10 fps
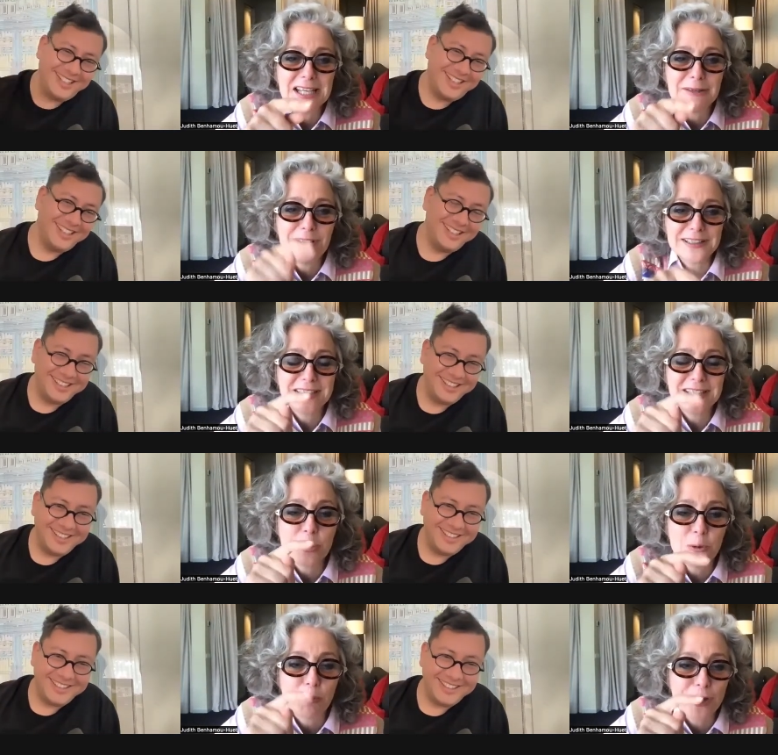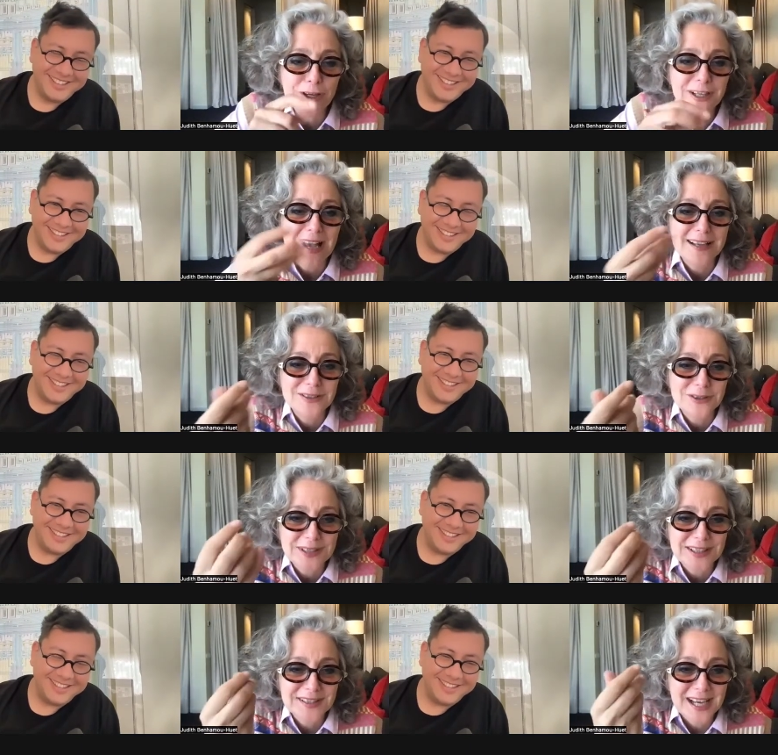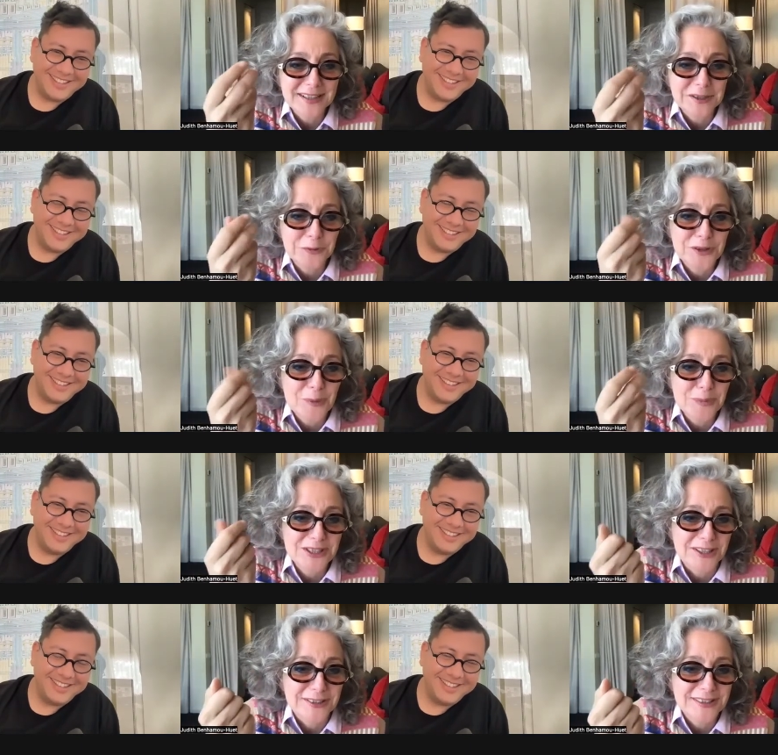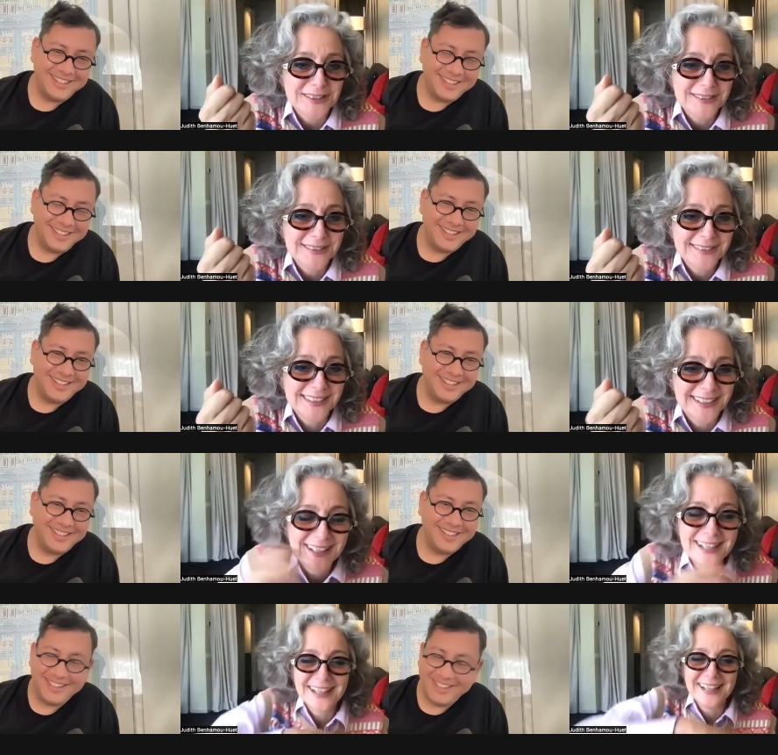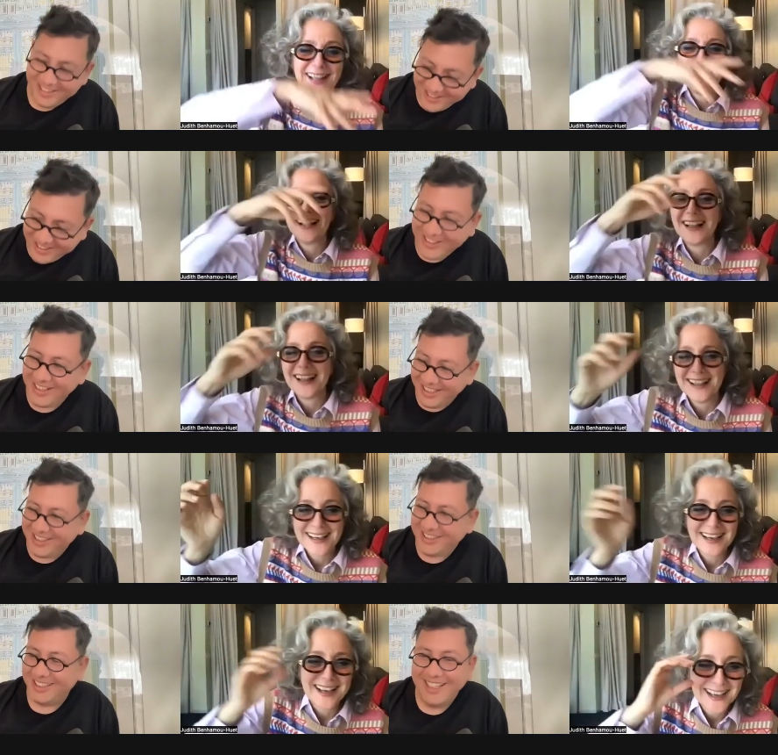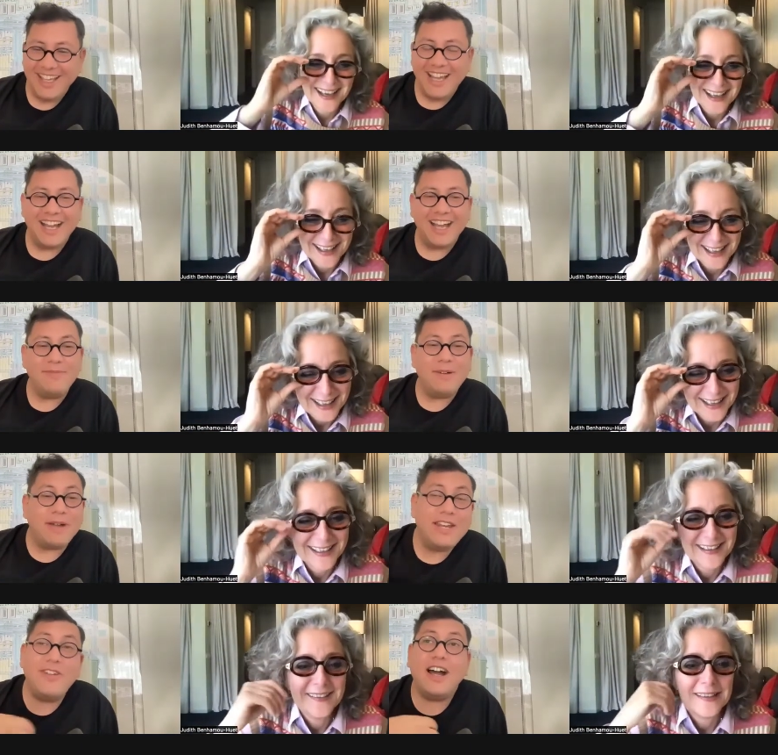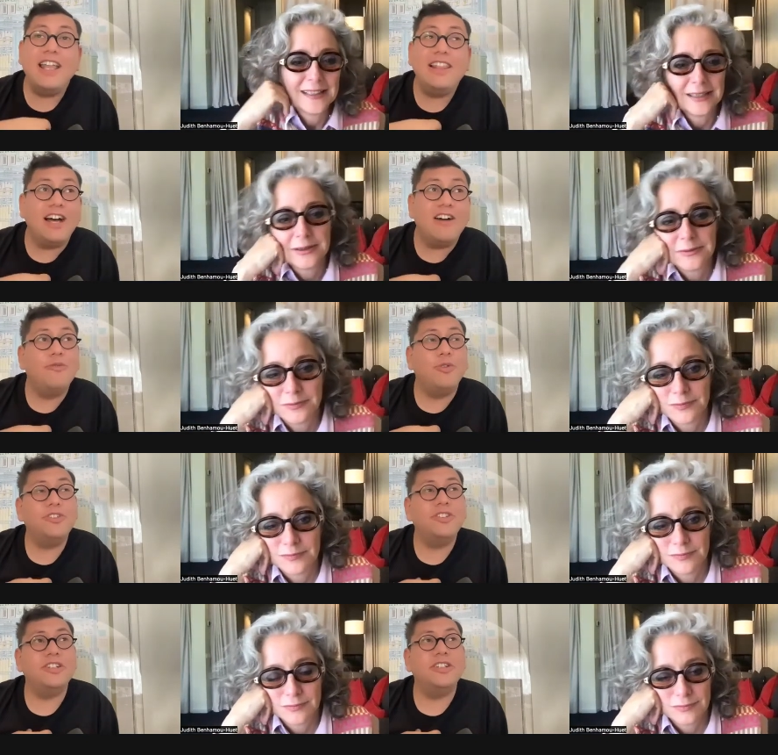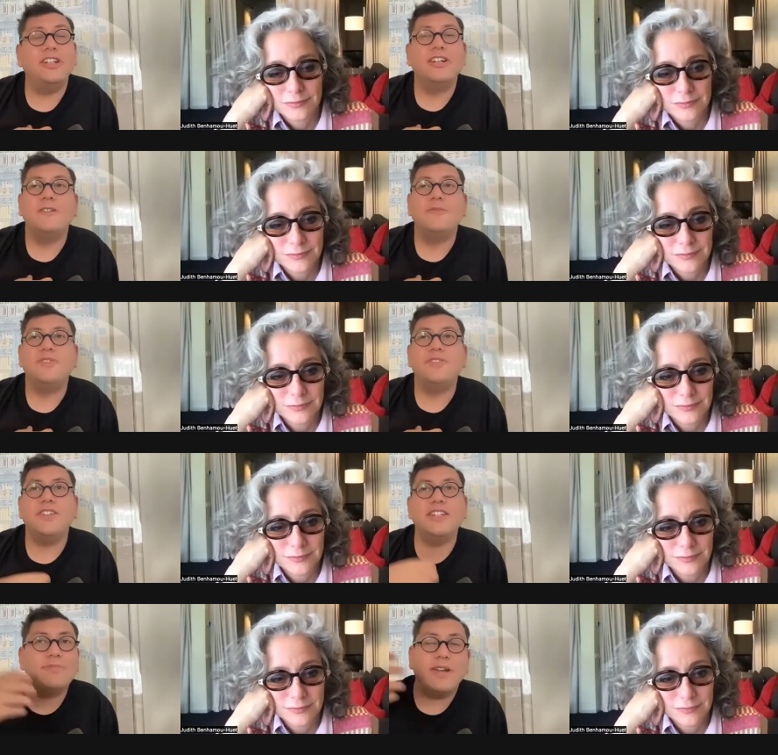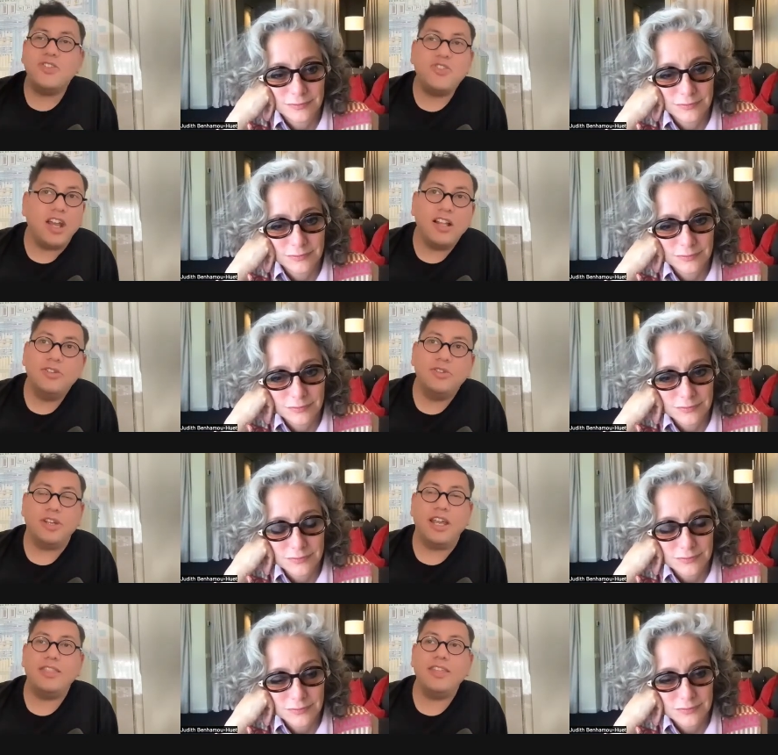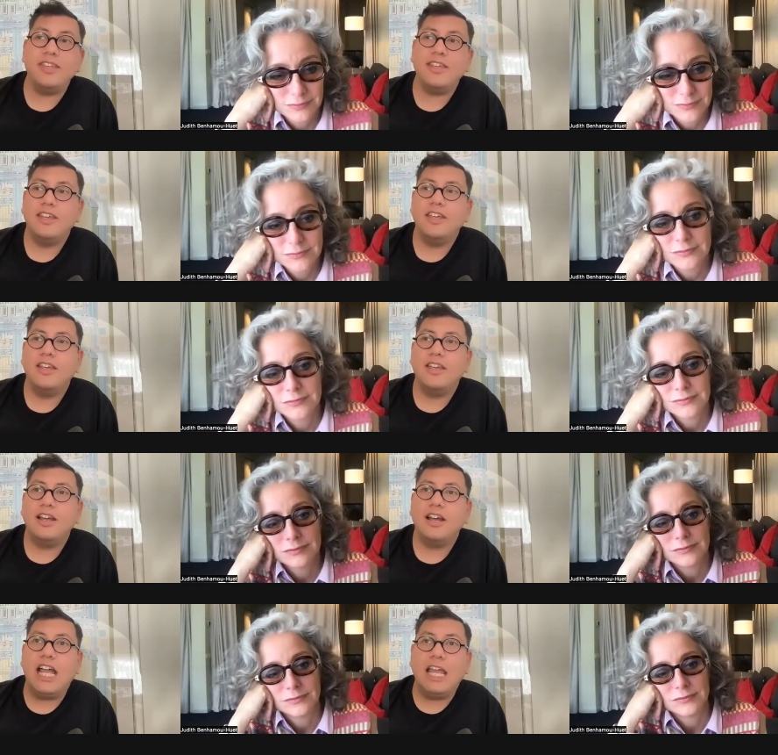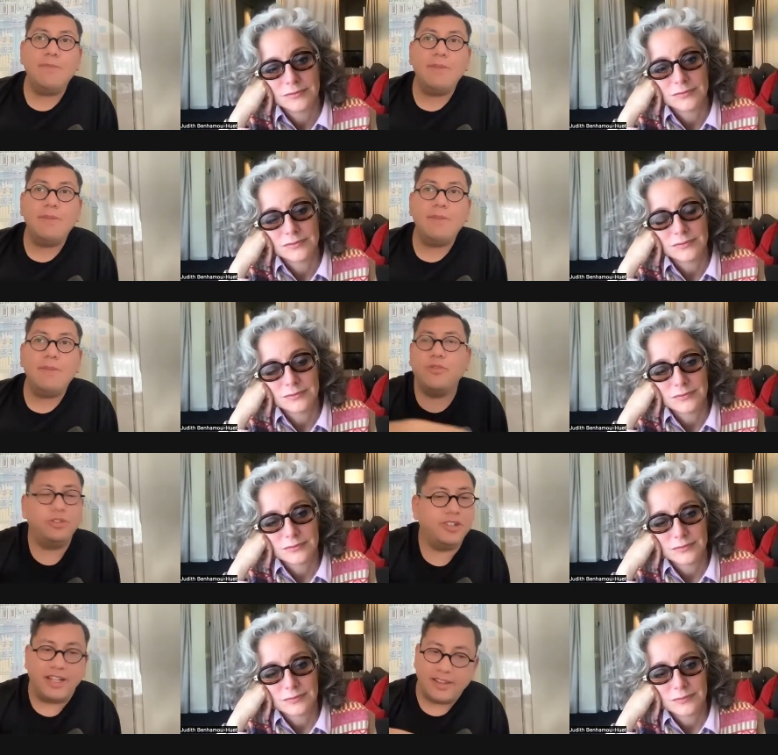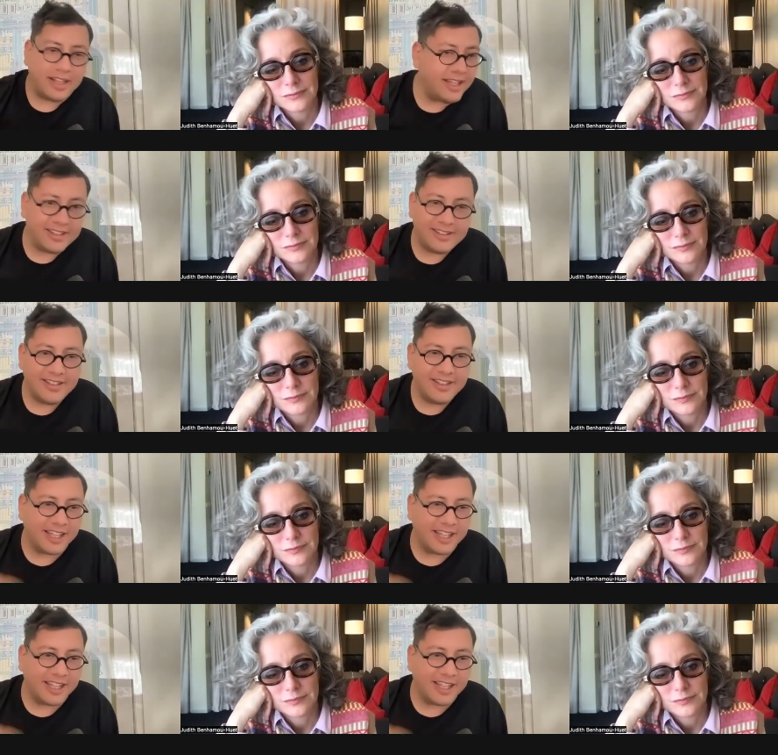Speaker 1: in fact, in your work, I saw this kind of substance. Correct. By the way,
Speaker 2: I love water since my childhood. I think I'm in love with water and light. Like